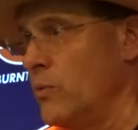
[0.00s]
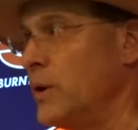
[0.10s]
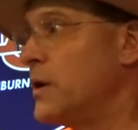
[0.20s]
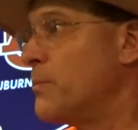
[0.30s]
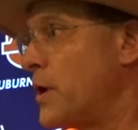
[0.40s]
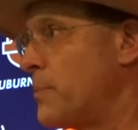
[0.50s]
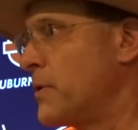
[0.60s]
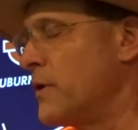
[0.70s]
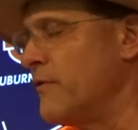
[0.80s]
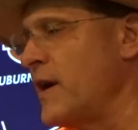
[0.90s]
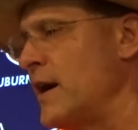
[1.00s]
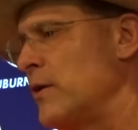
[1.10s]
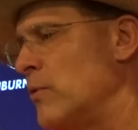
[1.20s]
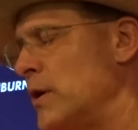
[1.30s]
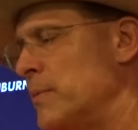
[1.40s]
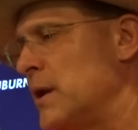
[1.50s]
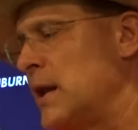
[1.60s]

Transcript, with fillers: we could properly evaluate them.